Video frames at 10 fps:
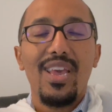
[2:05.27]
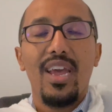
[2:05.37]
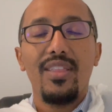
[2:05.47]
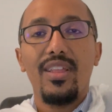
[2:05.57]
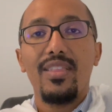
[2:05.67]

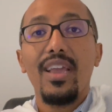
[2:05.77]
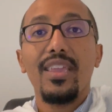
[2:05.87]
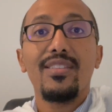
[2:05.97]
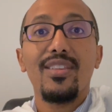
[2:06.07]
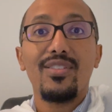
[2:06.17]
And then that
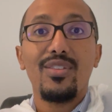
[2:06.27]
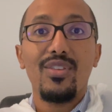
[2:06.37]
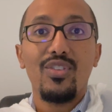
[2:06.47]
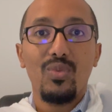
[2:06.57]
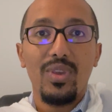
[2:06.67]
gets us to
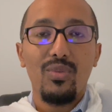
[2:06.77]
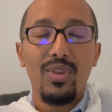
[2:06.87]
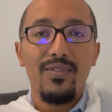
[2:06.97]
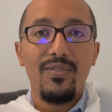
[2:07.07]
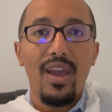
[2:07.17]
this week,
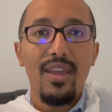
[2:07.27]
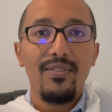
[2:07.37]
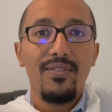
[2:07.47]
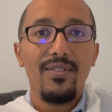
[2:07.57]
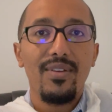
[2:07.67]
week five,
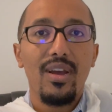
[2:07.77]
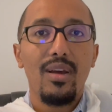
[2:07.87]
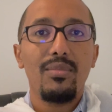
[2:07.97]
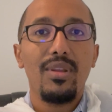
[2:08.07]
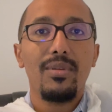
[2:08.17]

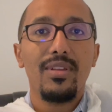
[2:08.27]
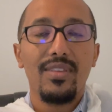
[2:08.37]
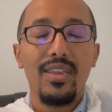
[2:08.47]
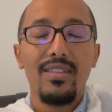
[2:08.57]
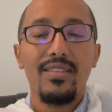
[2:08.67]
Debre,
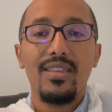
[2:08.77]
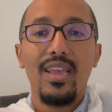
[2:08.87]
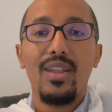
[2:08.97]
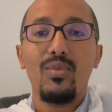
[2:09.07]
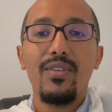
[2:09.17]
Zeit.
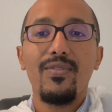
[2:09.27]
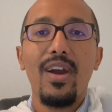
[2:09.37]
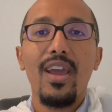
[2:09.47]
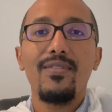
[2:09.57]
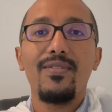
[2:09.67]
And week
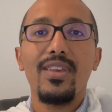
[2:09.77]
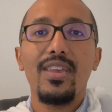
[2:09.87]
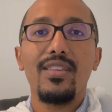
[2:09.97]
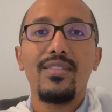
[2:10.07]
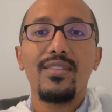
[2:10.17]
five
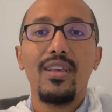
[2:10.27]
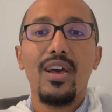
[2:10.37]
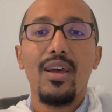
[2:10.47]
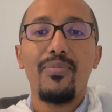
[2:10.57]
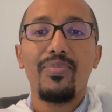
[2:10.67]
is
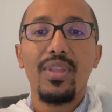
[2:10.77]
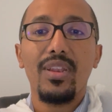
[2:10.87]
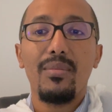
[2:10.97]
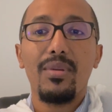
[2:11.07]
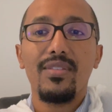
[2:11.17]

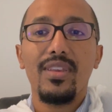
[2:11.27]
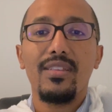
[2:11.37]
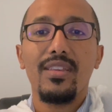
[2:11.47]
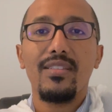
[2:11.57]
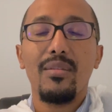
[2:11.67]
Debre, Zeit
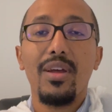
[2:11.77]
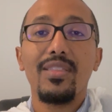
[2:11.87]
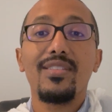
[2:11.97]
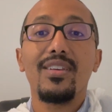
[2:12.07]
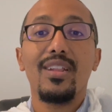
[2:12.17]
is about
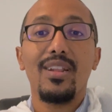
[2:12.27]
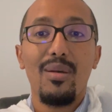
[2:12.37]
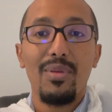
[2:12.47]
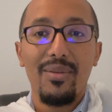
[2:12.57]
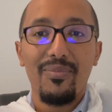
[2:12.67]
the second
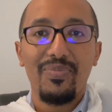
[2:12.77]
coming.